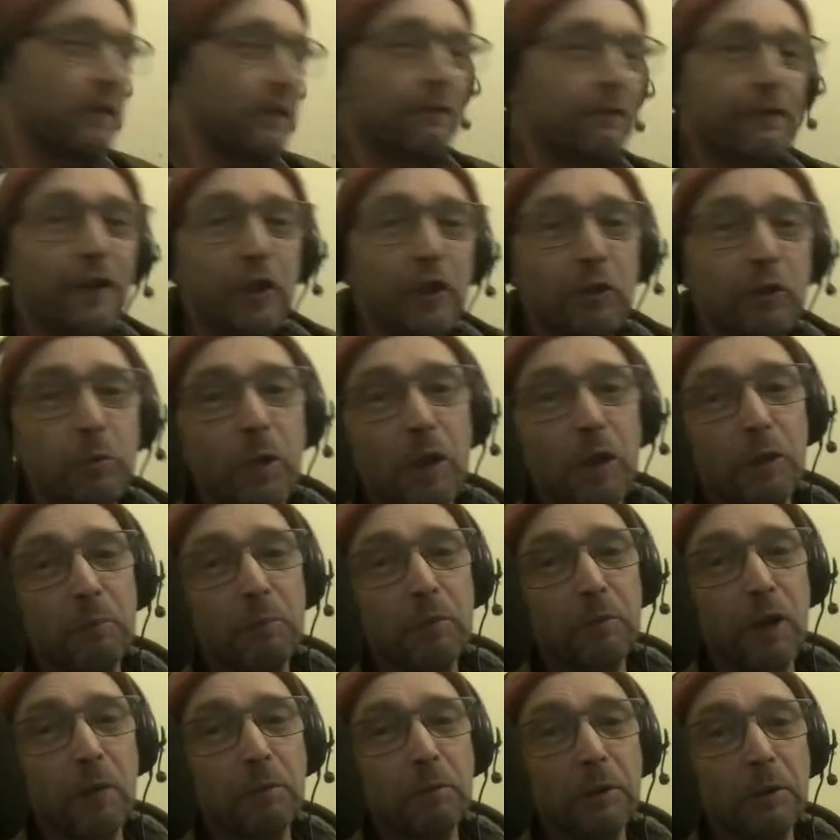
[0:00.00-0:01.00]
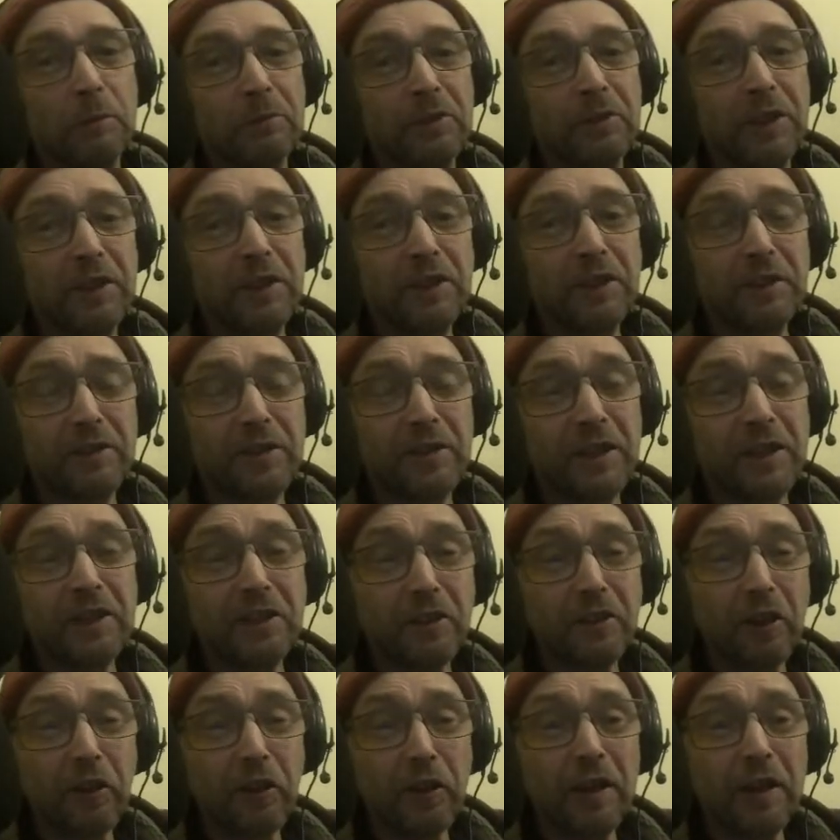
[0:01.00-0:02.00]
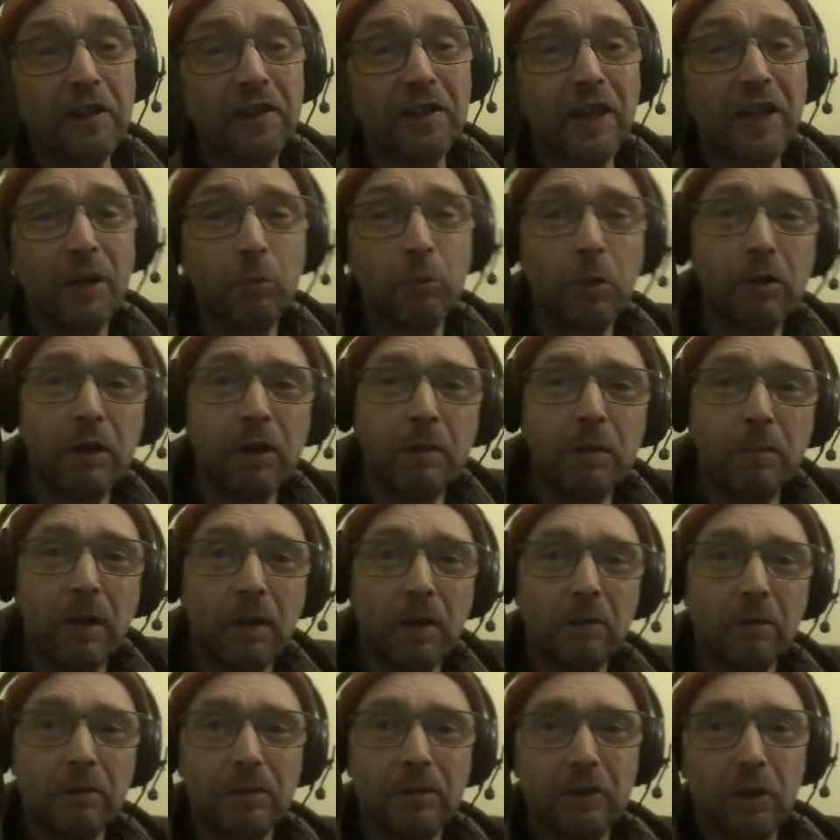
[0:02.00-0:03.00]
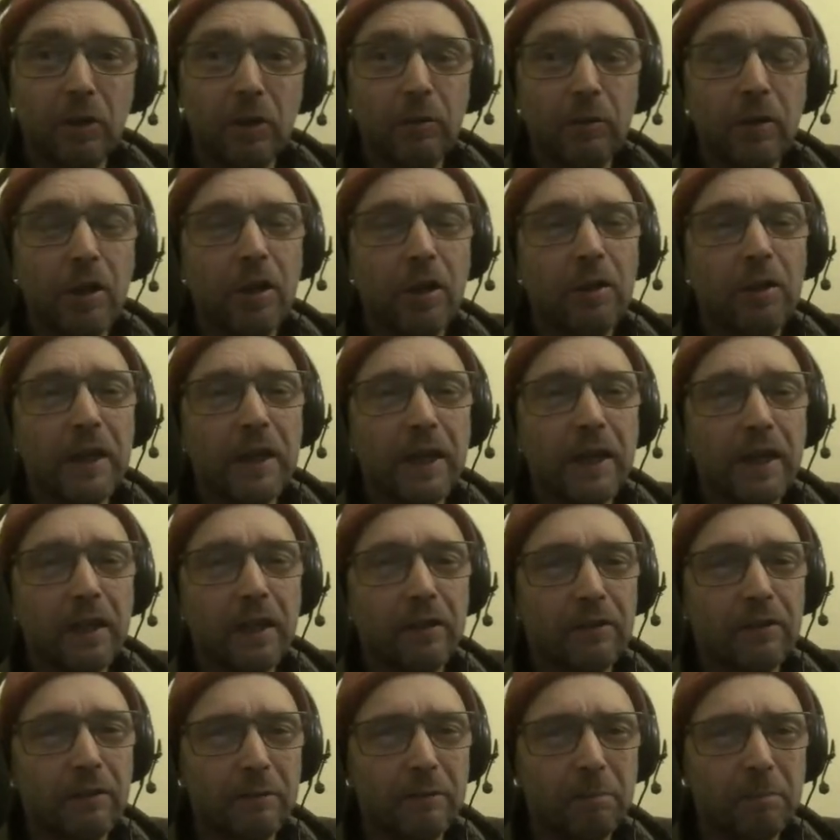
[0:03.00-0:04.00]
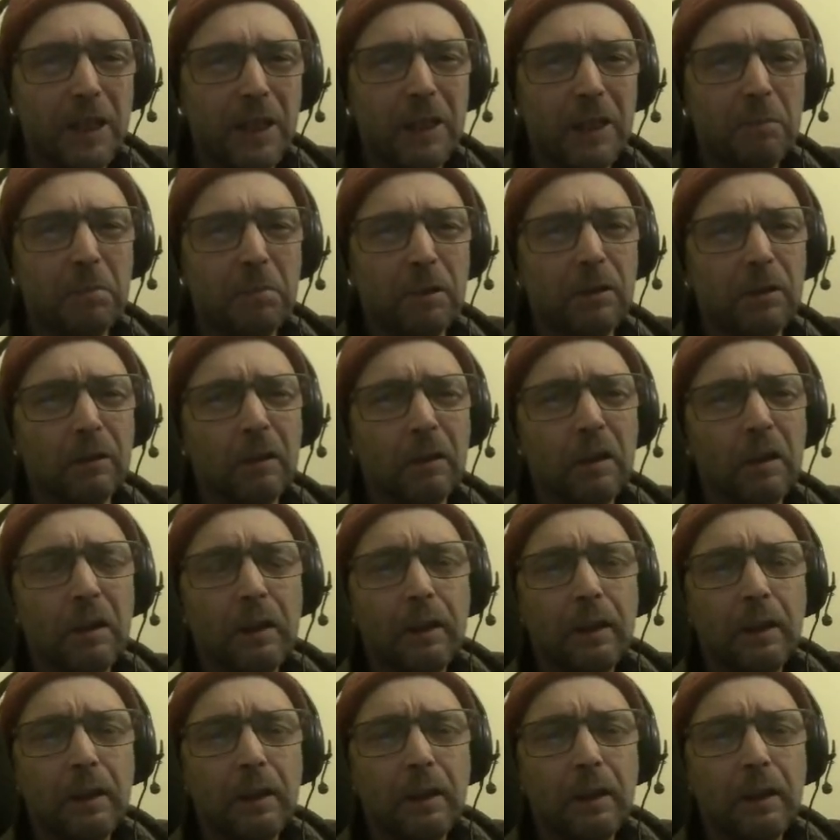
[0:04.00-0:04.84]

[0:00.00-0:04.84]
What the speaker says: First world problems. These are the things I worry about. So nerdy and people.